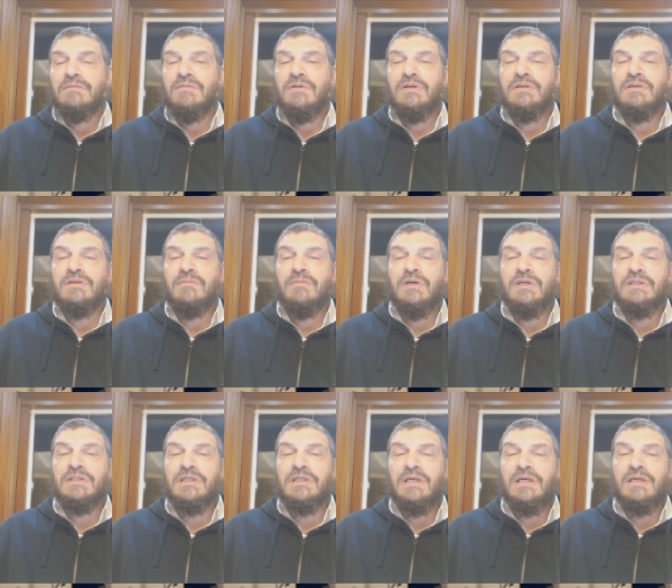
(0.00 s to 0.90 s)
So
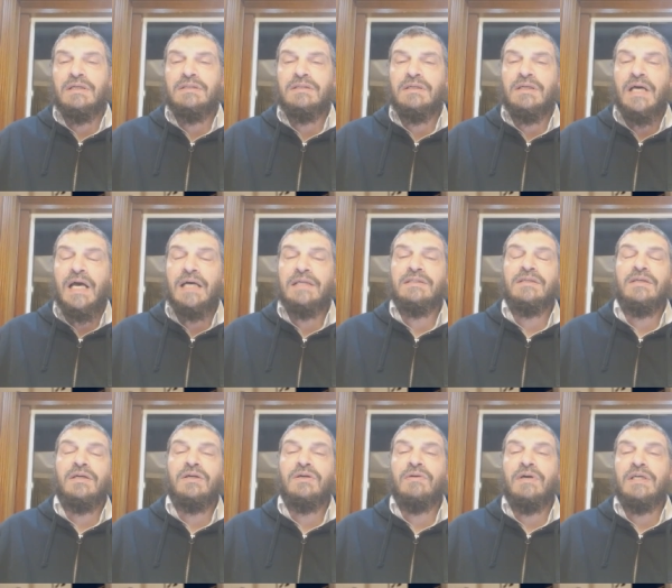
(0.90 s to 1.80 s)
Gemara is asking
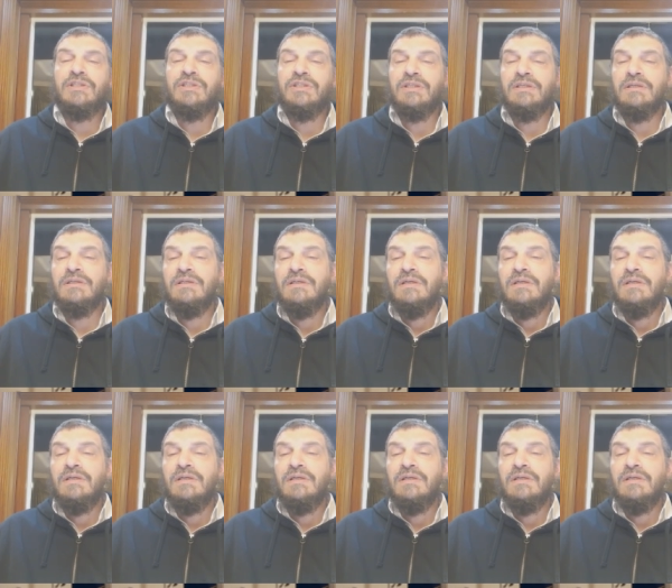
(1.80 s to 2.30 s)
a question.